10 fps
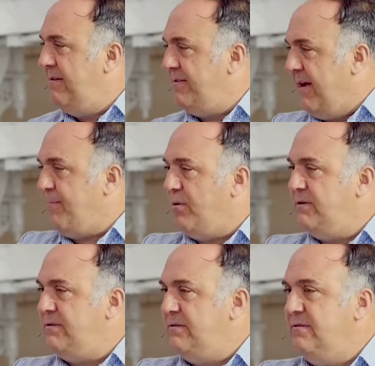Cyprus,
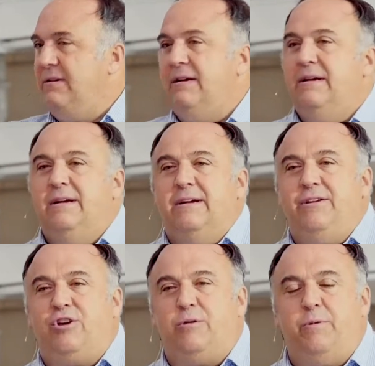
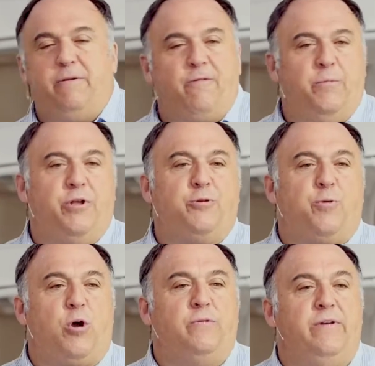you could be from another
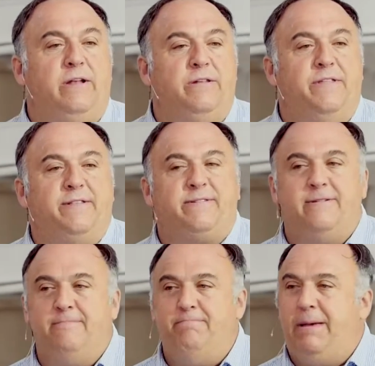part of England that's
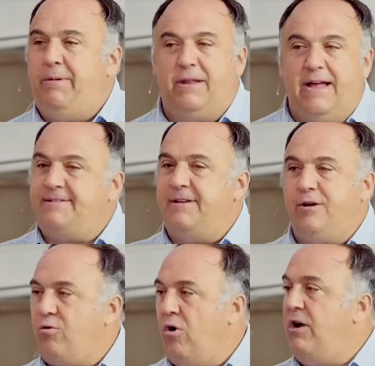maybe less on a
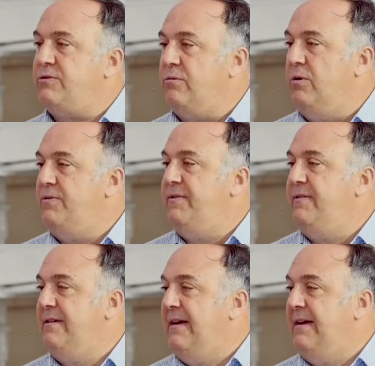crossroads.